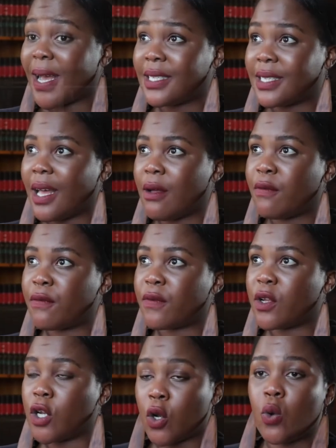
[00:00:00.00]

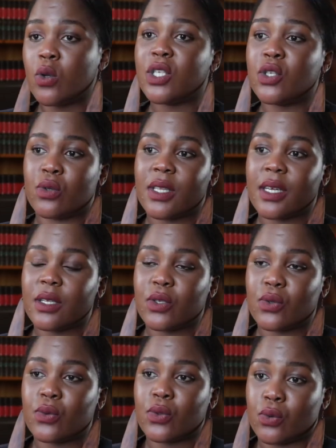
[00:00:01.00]
myself, not only
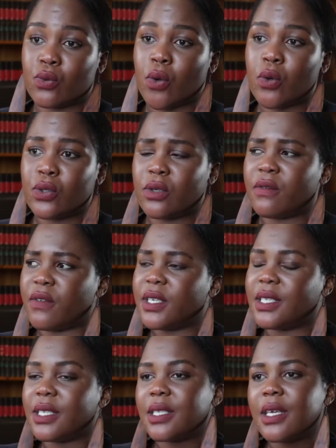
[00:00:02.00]
to Rhodes
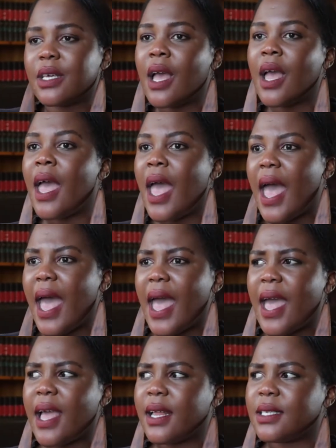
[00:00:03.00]
University?
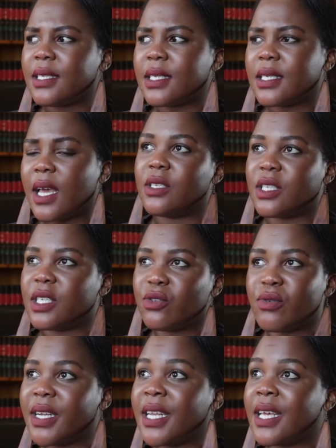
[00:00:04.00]
And
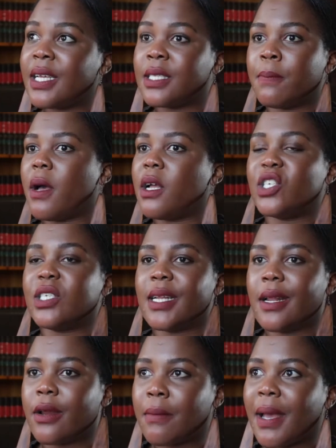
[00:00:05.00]
this really is about just
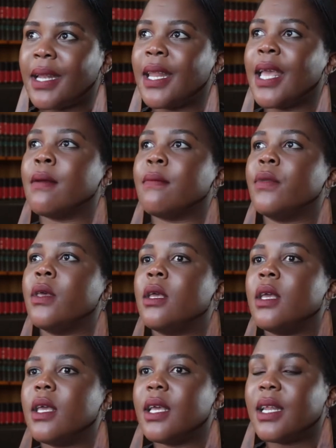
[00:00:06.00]
clearing my name.
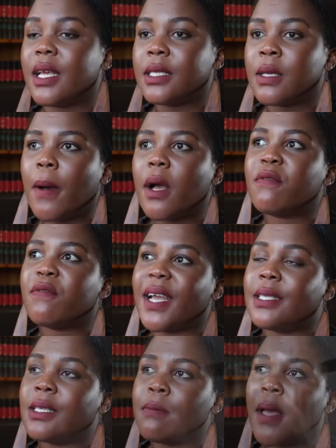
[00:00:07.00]
It is about
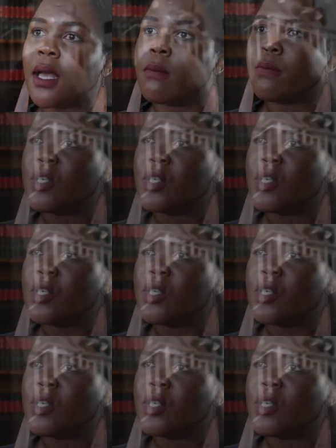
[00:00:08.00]
fighting back and